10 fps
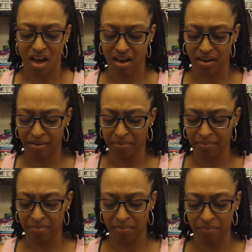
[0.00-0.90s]

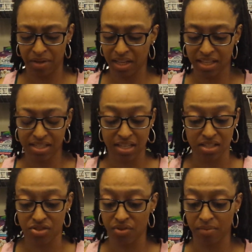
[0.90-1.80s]
But it's just
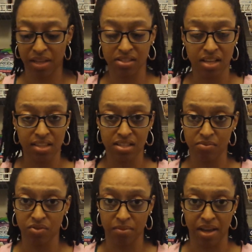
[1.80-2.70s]
a trip. There's nothing
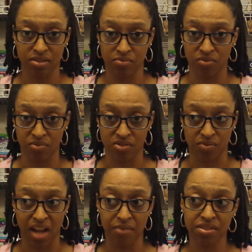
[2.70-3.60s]
smooth about Smooth Moves.
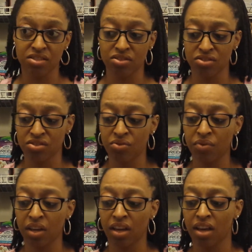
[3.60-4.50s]
When I was
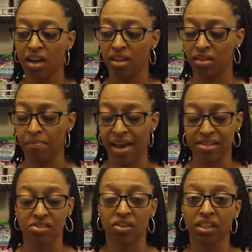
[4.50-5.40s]
doing the
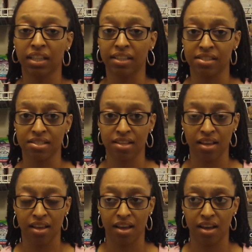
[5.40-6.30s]
master cleanse,
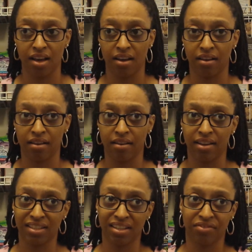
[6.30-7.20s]

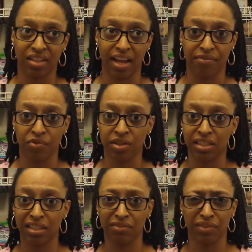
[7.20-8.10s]
I did it for like
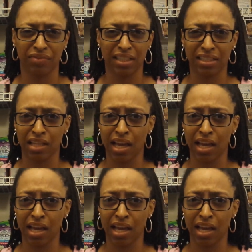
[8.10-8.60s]
14, 15